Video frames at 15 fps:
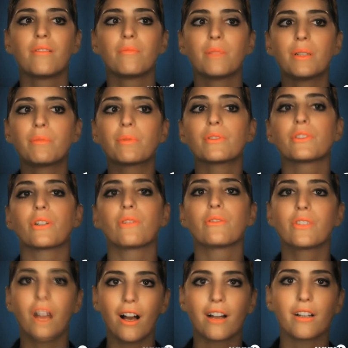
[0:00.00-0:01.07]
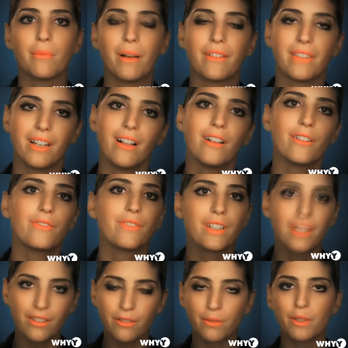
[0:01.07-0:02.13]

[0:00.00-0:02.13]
People don't talk about the elephant in the